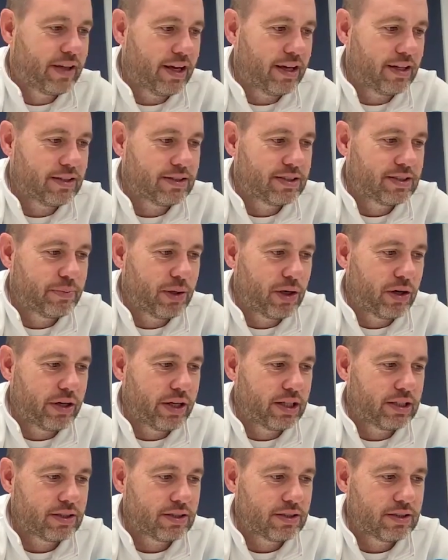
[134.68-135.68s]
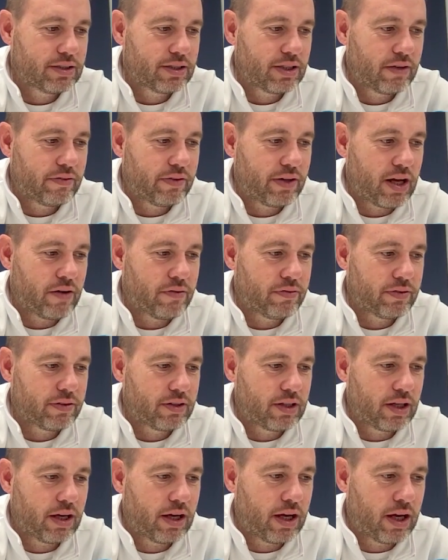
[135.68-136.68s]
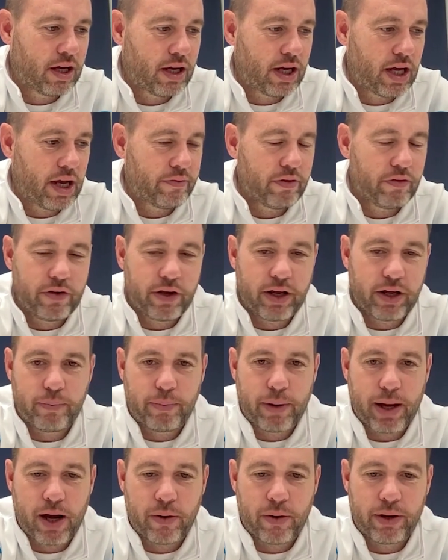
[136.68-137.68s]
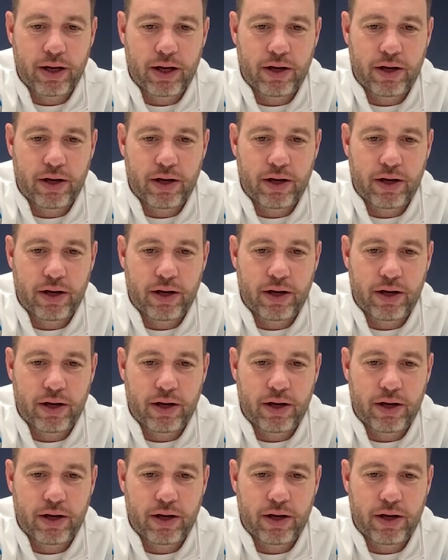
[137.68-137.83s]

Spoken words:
it, to be honest. I've loved everything about it.